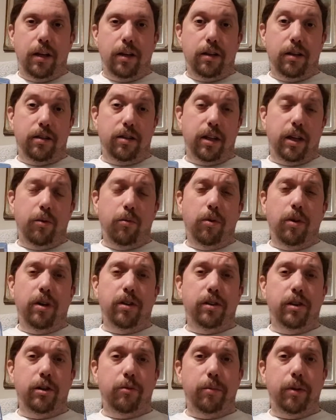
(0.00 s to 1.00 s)
The second one
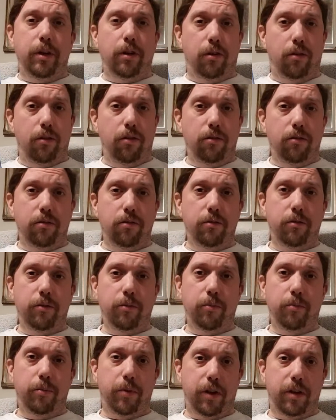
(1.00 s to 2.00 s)
is a little bit long,
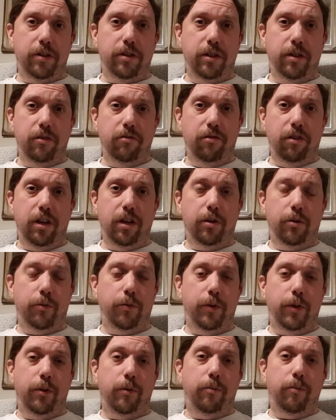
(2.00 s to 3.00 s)
but still a really good
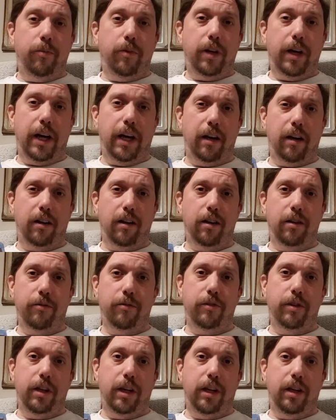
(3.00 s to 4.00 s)
film, and I love
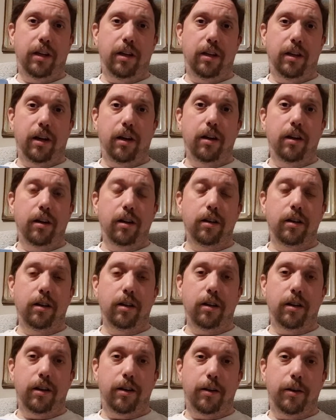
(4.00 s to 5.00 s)
the young
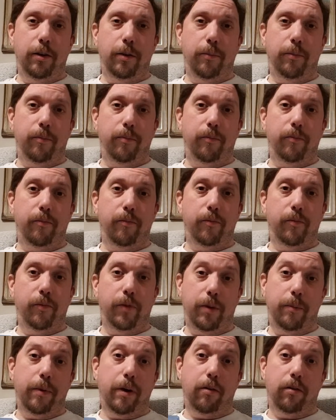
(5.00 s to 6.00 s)

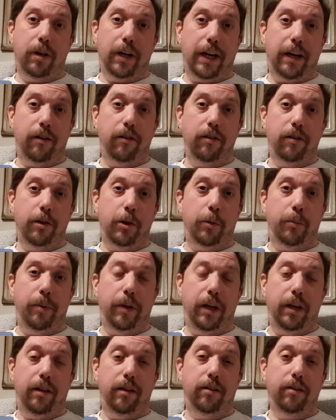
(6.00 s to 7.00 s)
female clown that
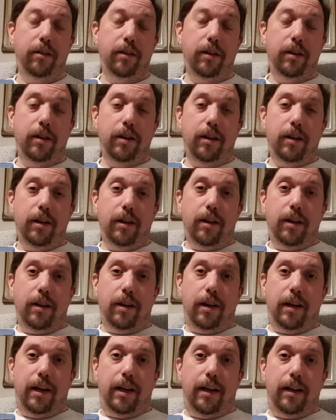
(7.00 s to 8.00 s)
appears,
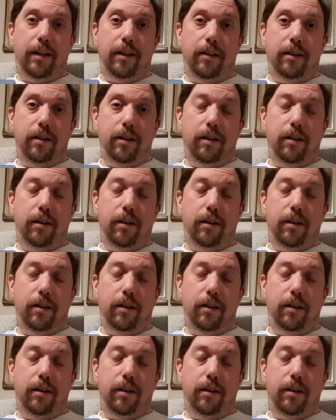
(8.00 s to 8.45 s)
and